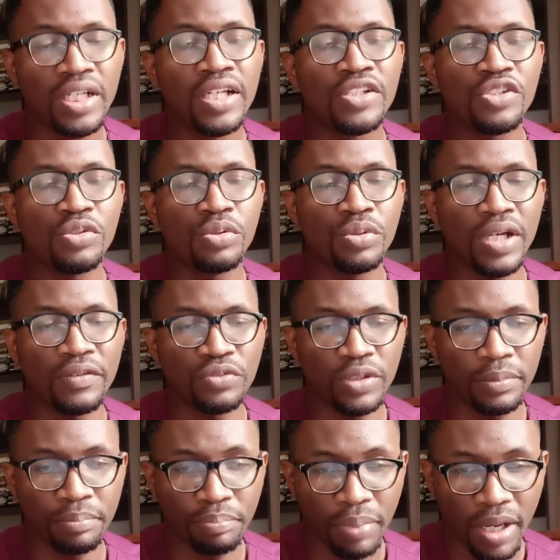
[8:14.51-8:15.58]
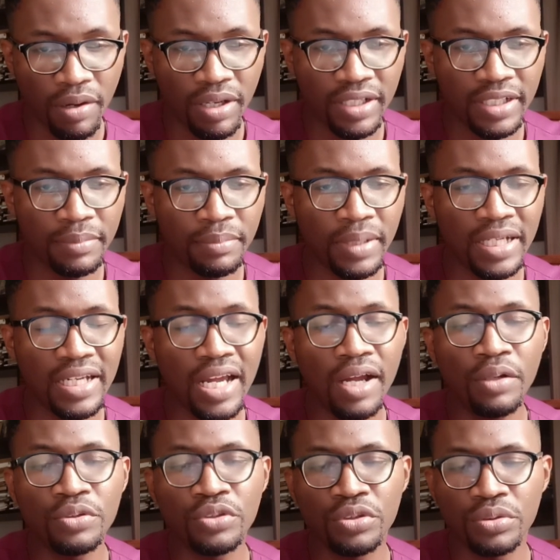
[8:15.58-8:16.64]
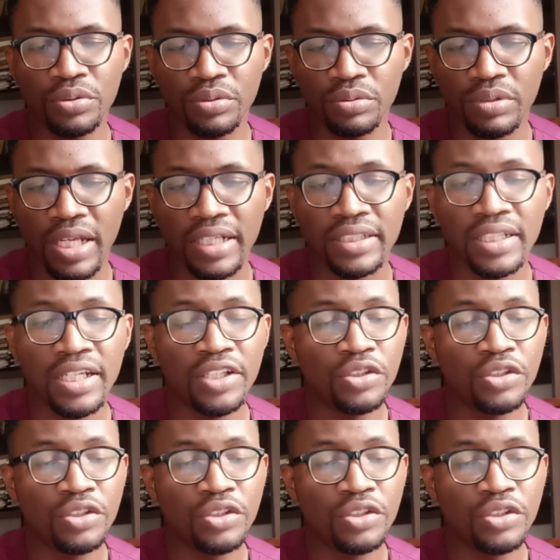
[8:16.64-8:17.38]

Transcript: So you have to empower them. And how do you do that?